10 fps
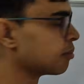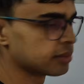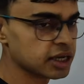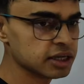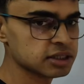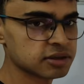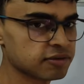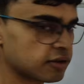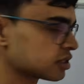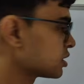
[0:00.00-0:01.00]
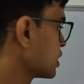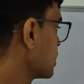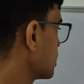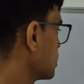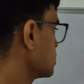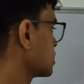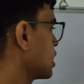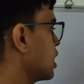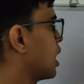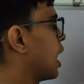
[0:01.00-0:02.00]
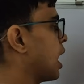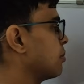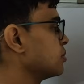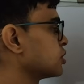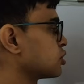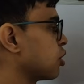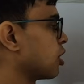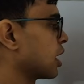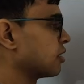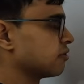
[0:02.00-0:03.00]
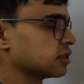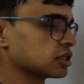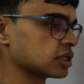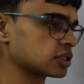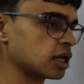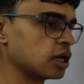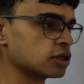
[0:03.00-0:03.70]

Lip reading: because first thing is I'm strong at physics.